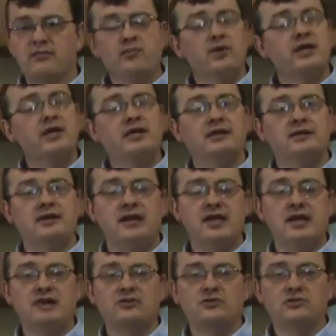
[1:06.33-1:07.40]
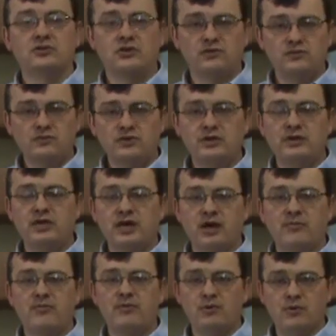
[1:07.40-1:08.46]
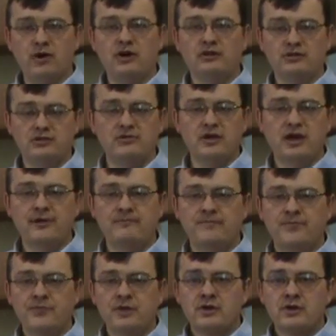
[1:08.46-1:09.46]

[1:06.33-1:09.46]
and putting it in a decanter can really help the wine do that.